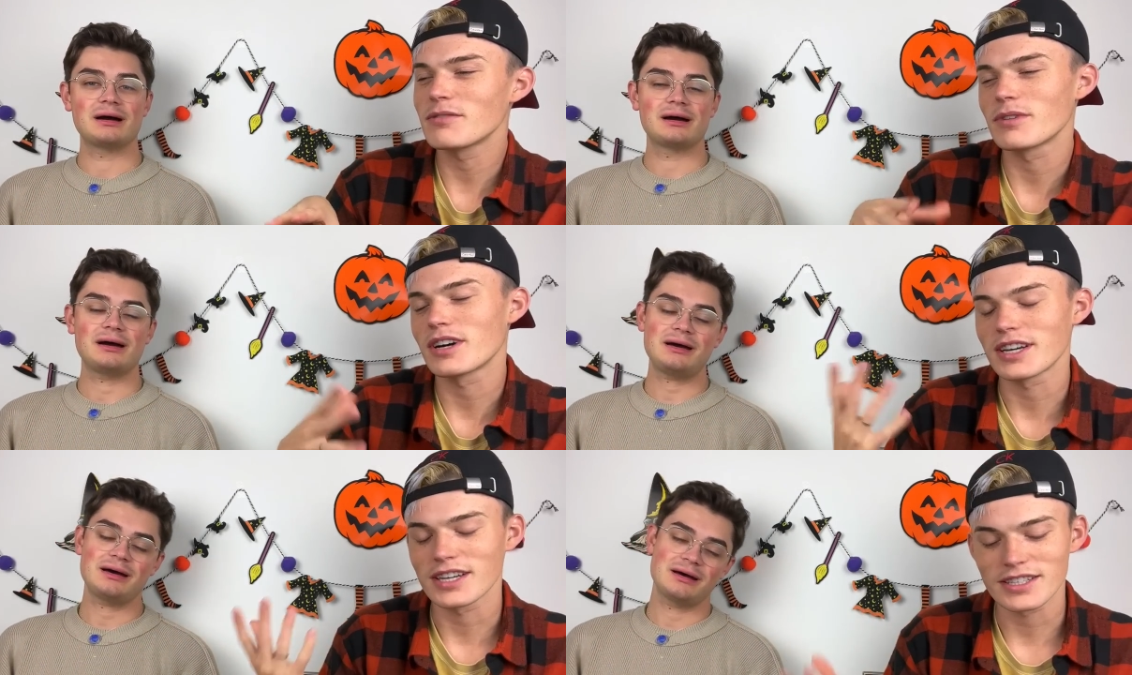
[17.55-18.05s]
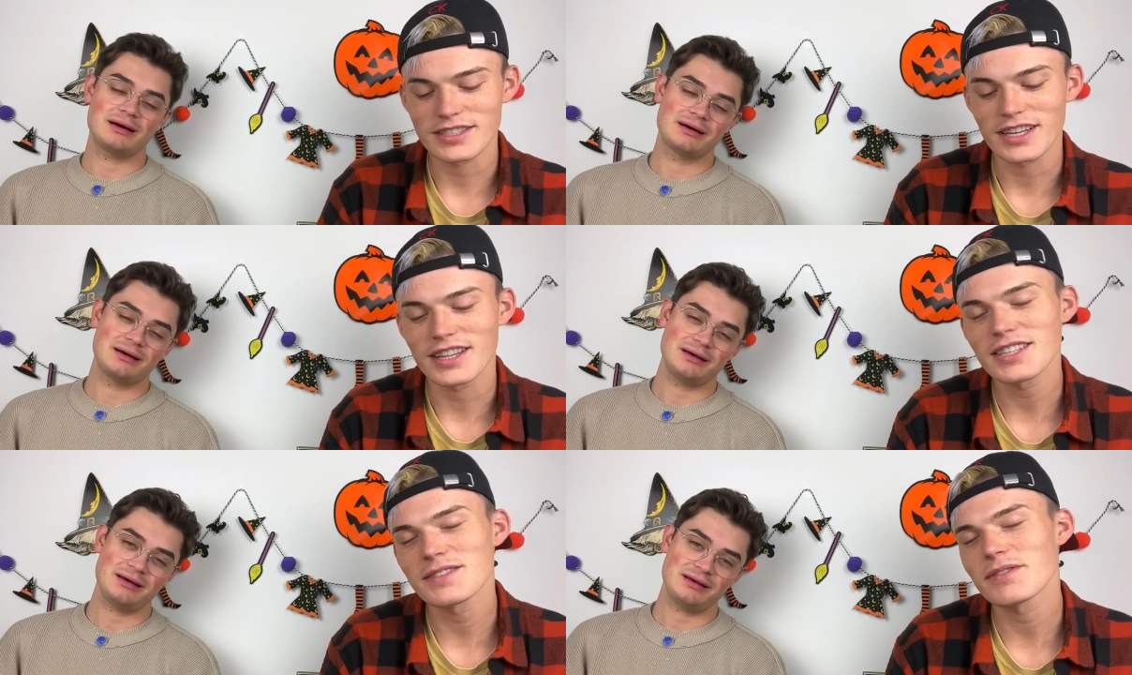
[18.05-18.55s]
Speaker 1: well, I guess
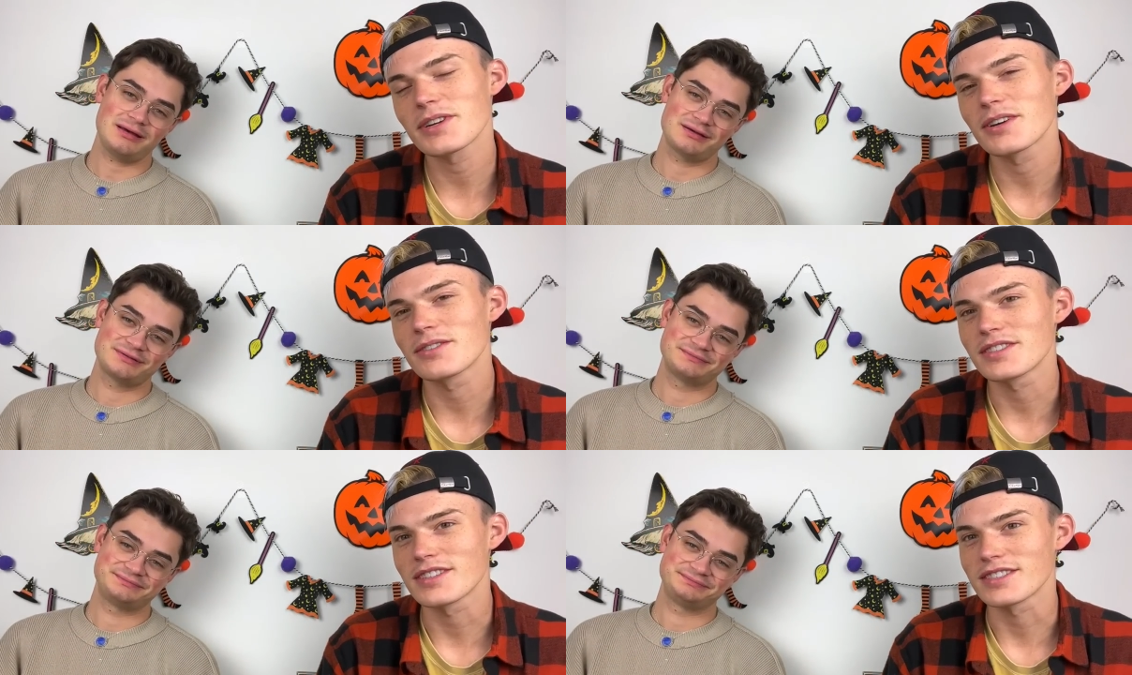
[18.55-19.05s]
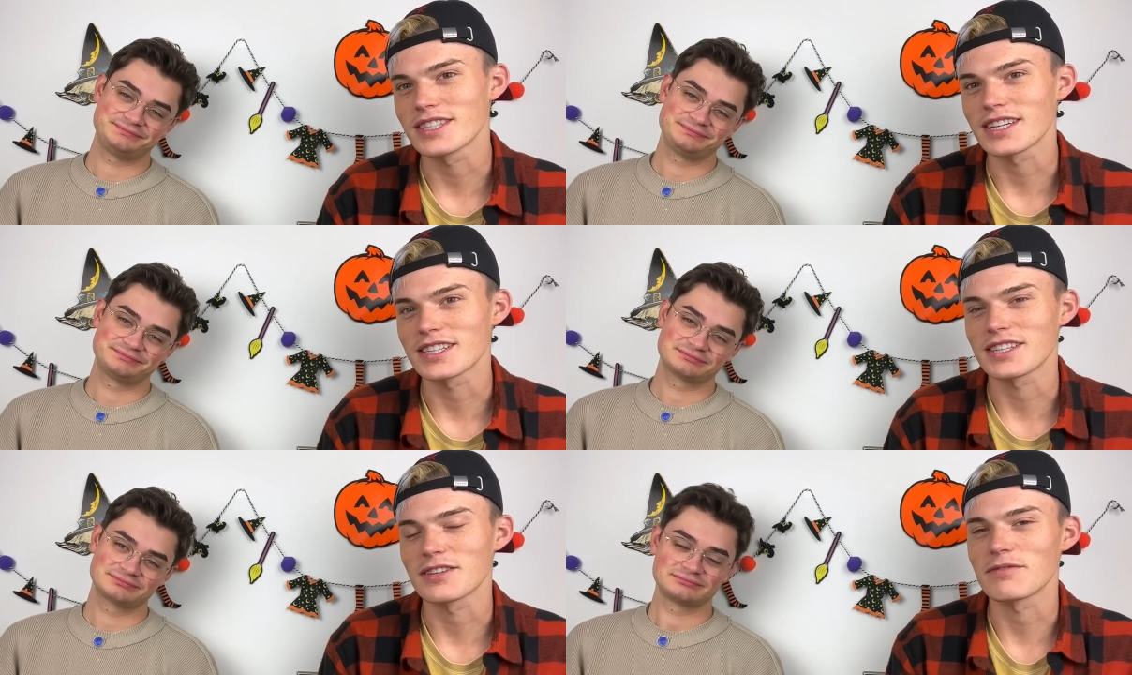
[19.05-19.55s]
like this video is still
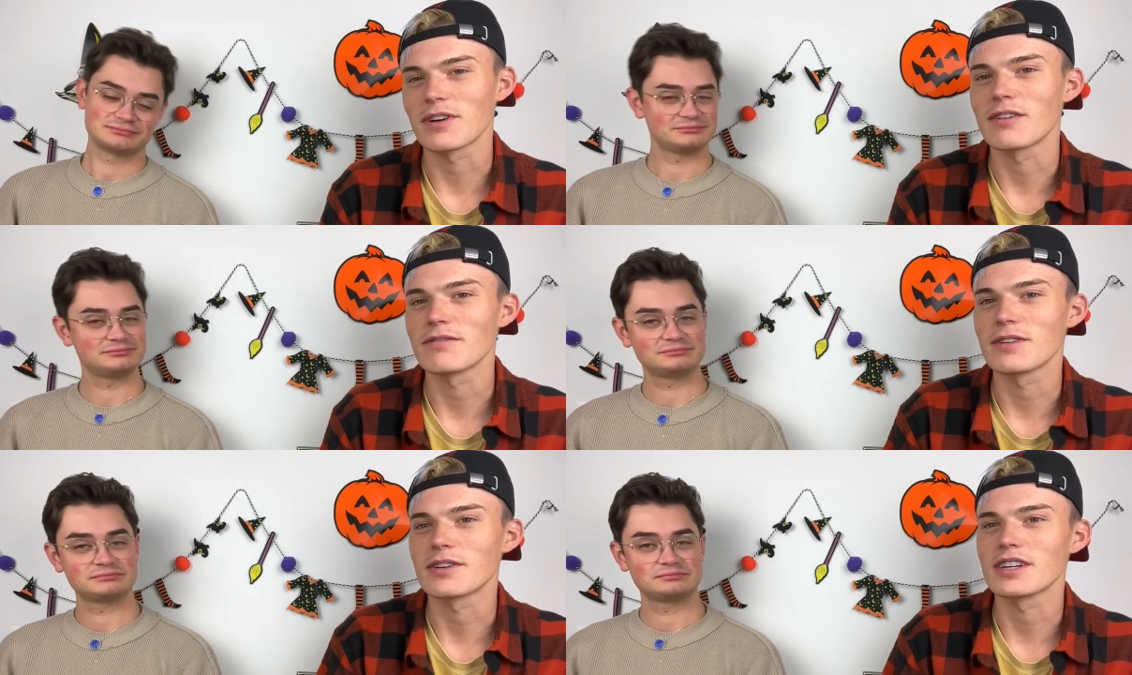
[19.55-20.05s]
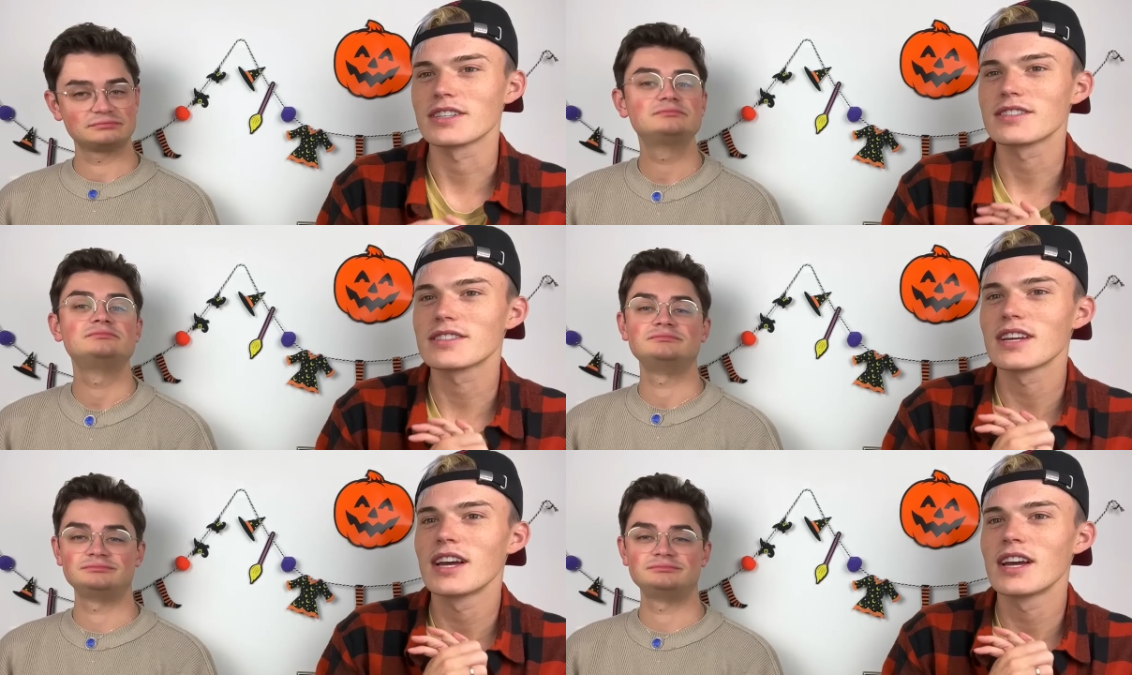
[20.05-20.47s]
technically fall focused,